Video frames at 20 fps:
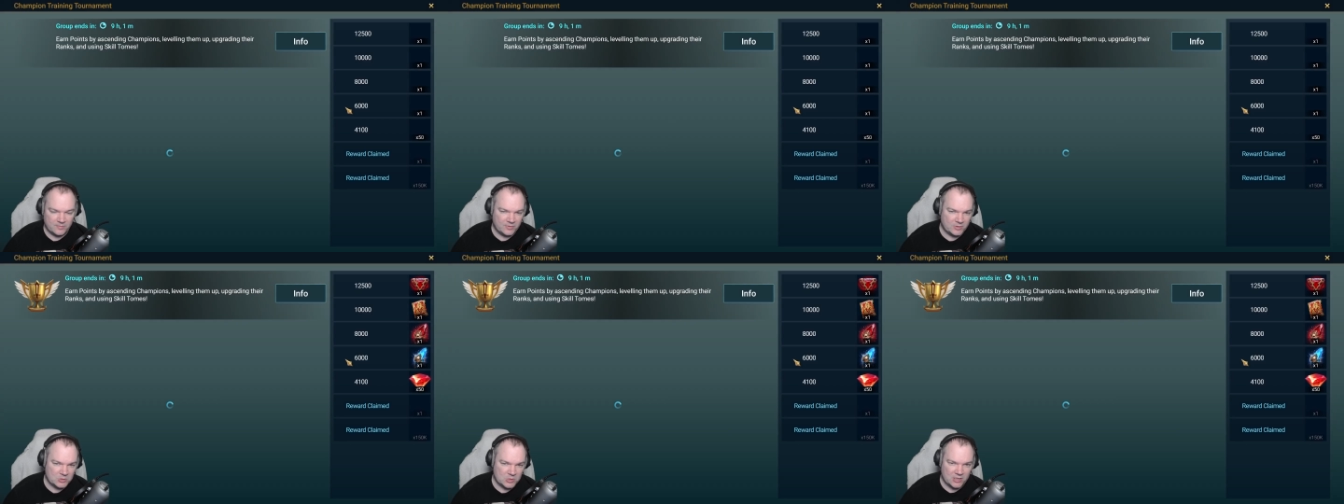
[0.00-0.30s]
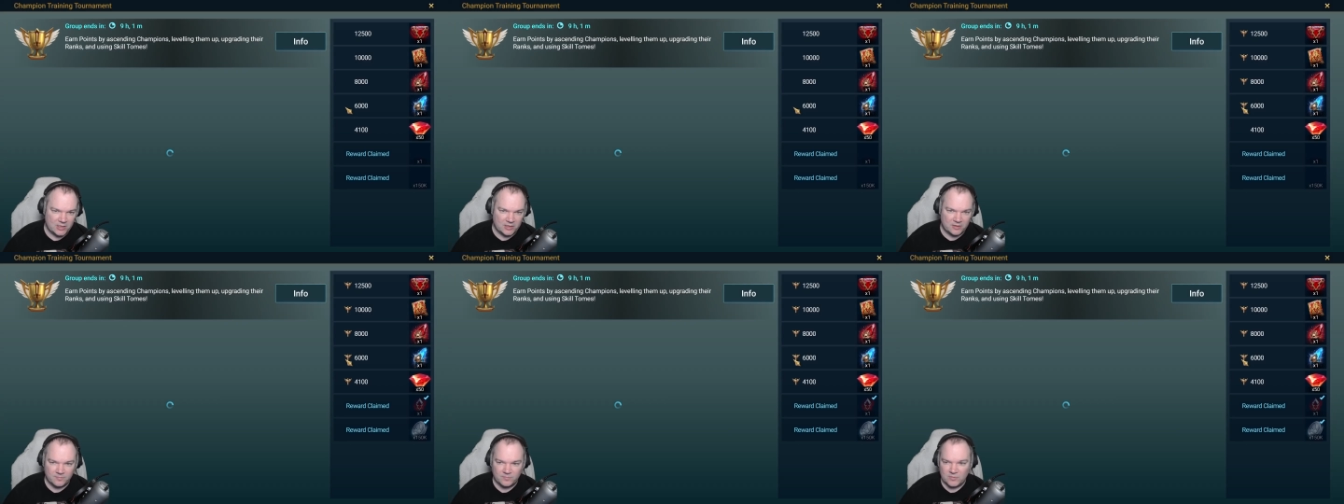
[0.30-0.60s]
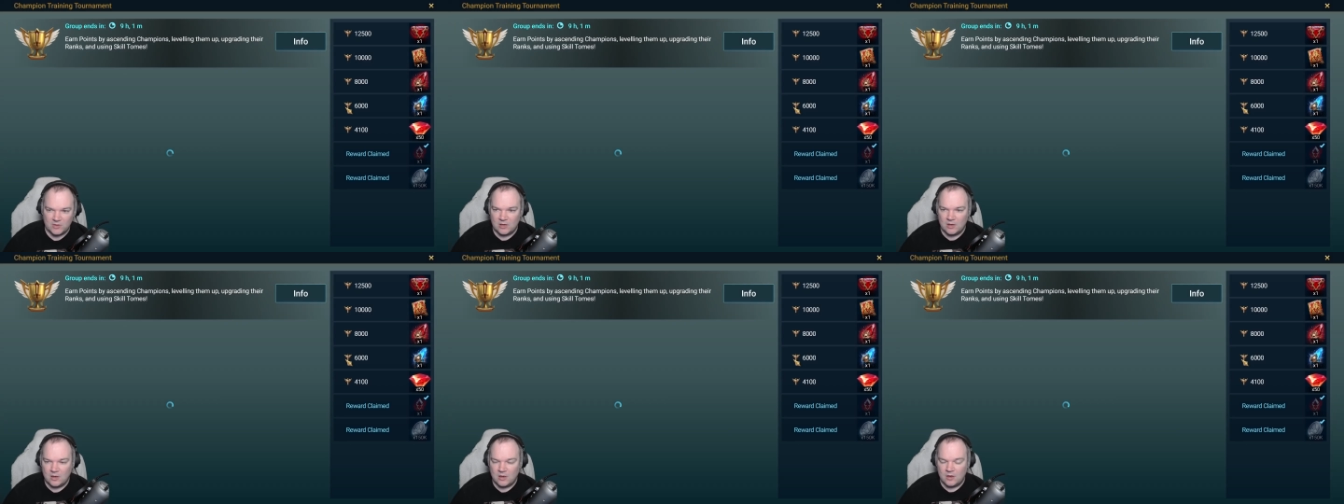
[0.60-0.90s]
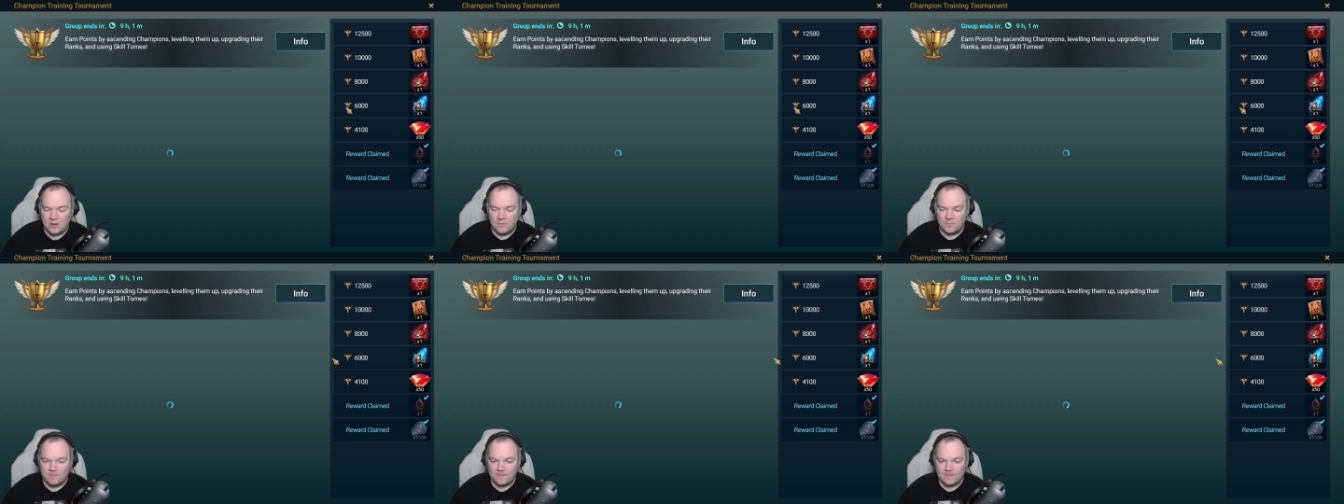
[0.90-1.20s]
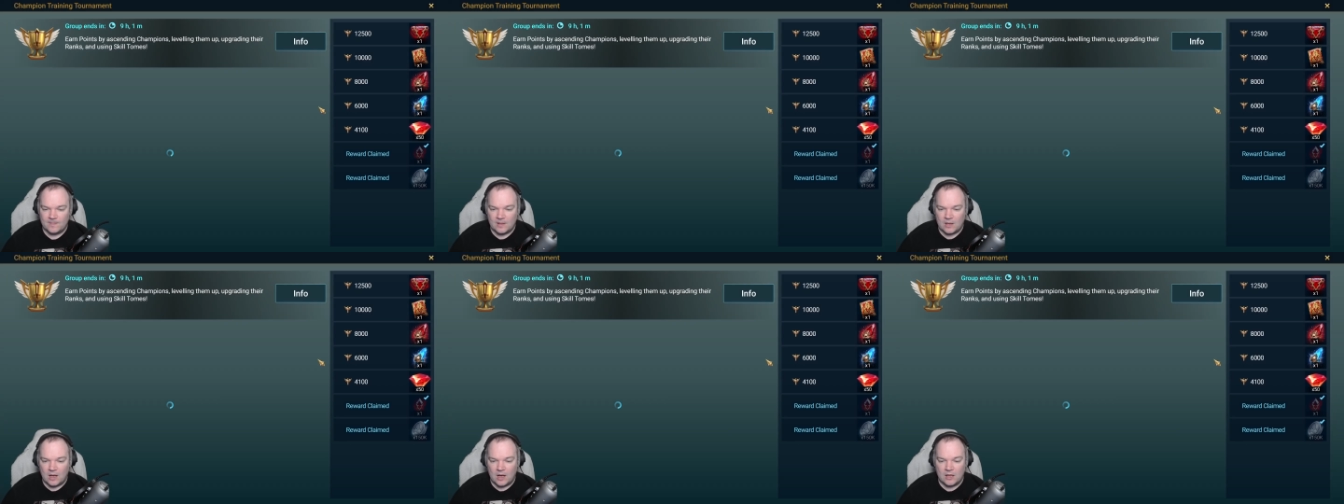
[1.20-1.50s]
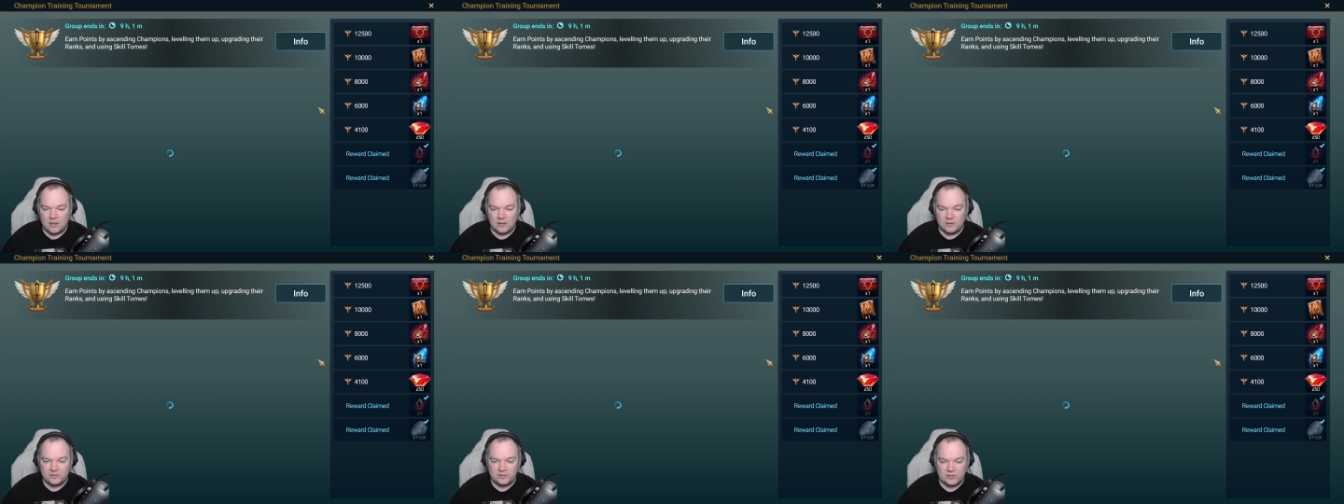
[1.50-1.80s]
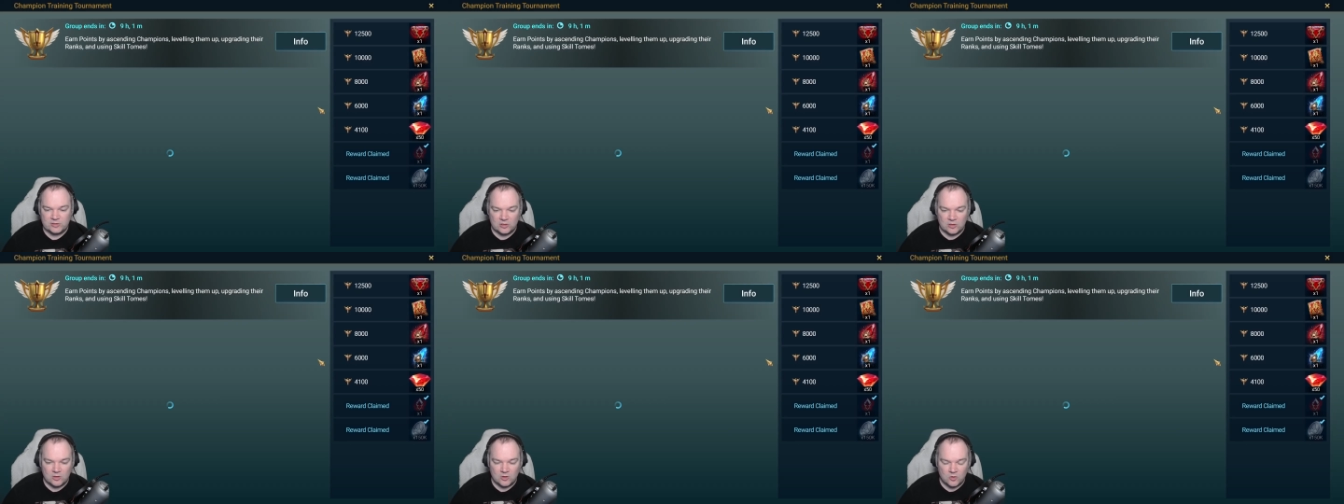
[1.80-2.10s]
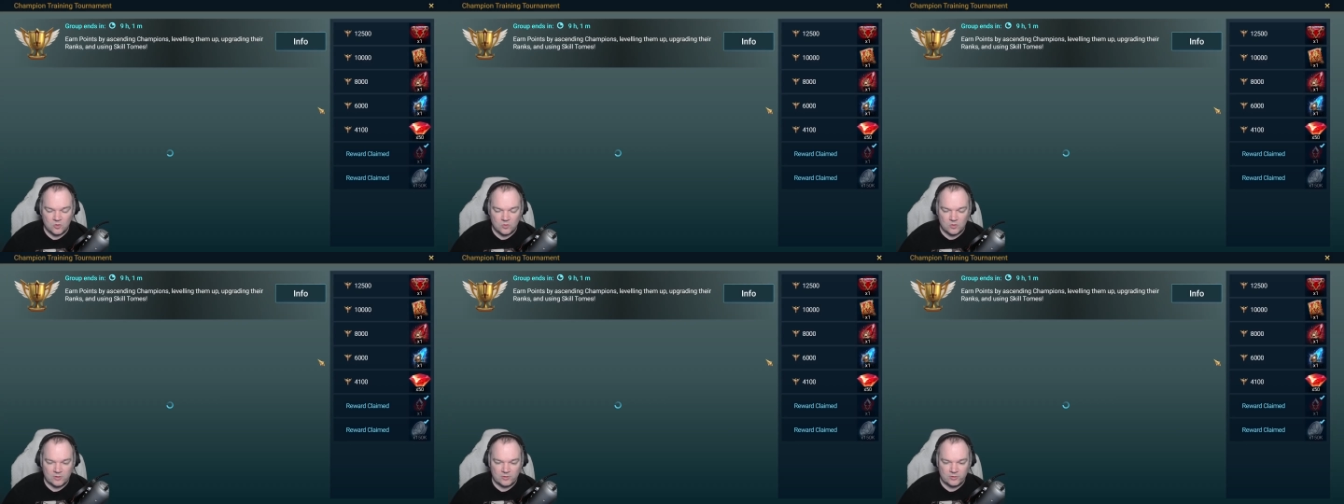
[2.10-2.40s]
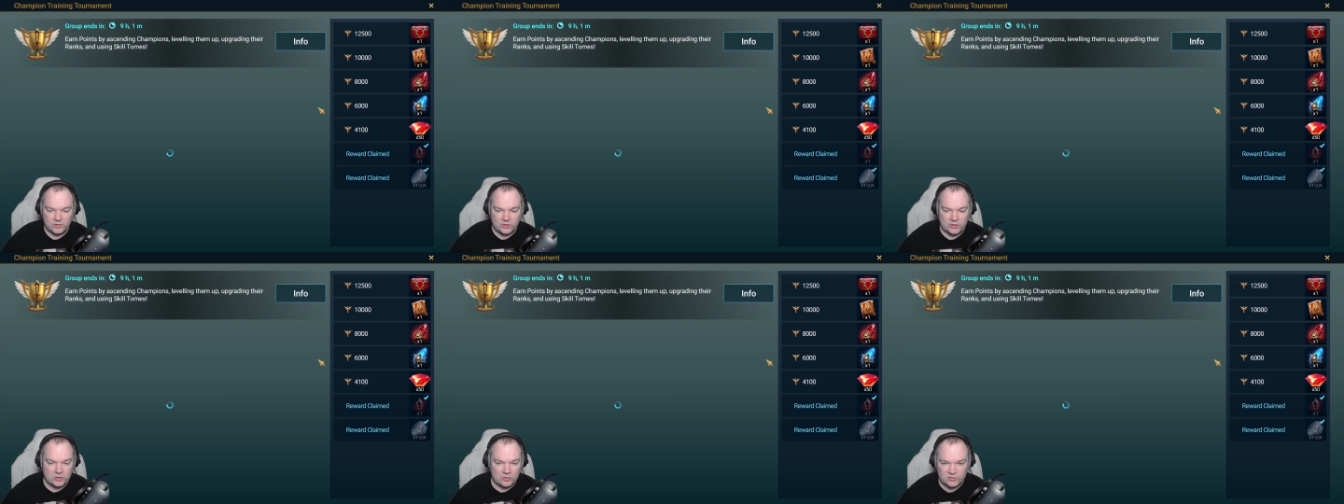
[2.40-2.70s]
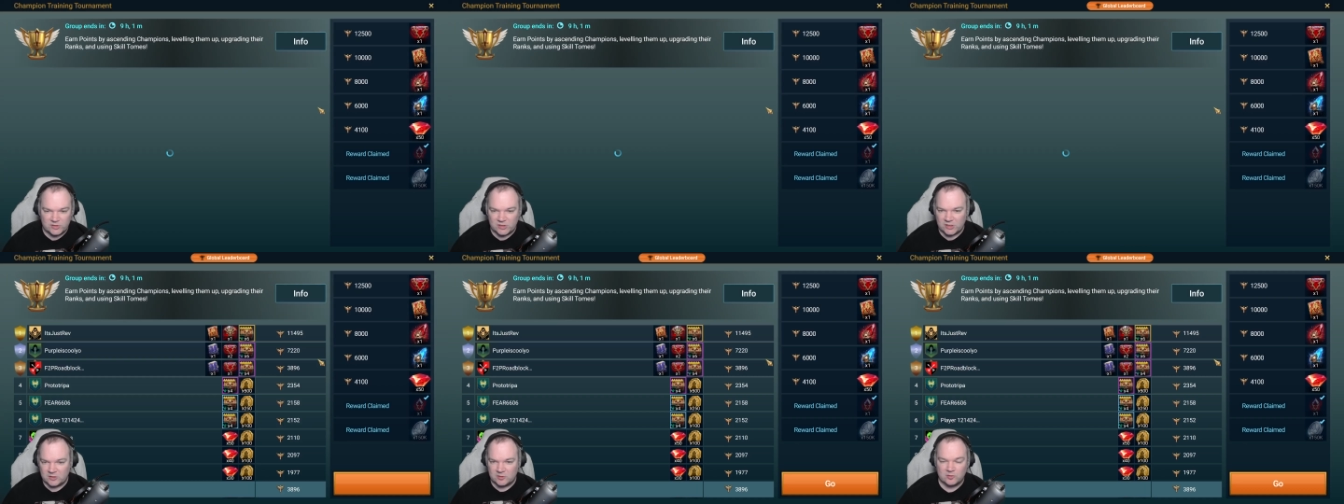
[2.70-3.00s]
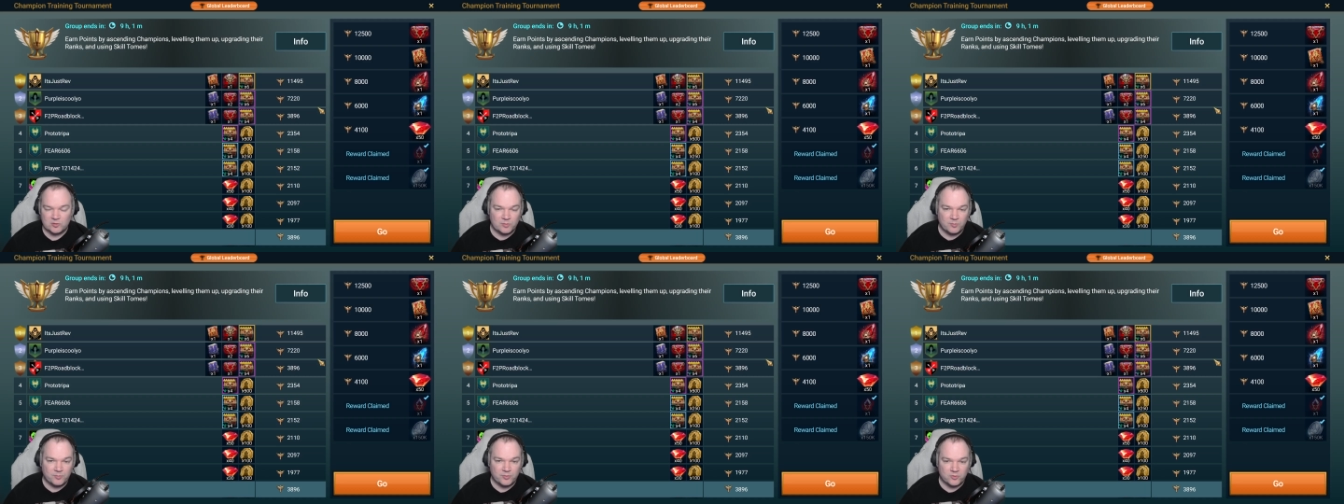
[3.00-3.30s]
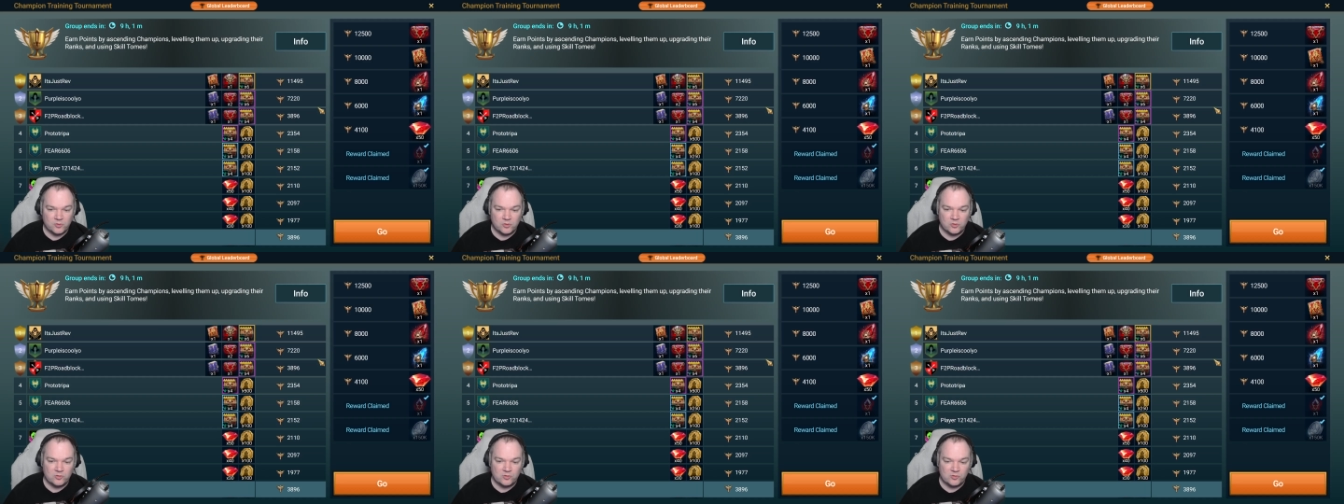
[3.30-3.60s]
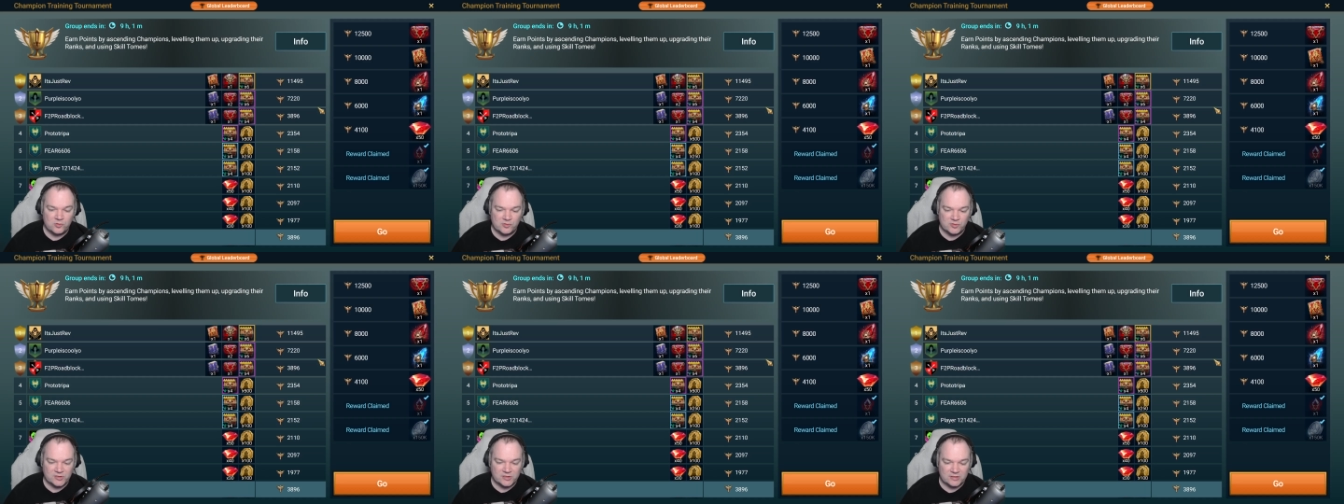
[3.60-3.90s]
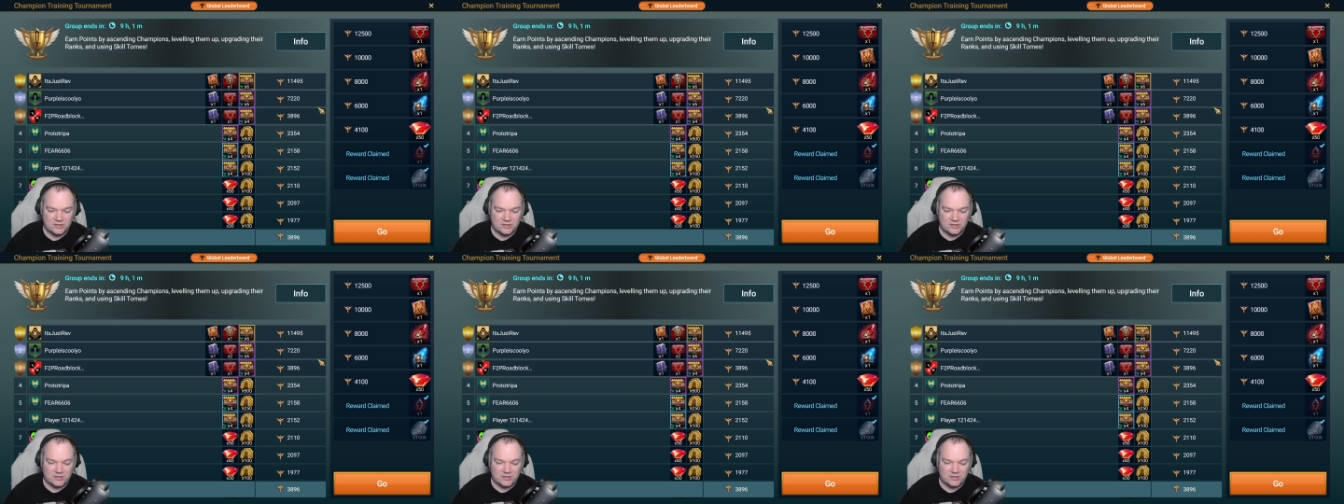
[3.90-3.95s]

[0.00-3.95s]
training. So using those brews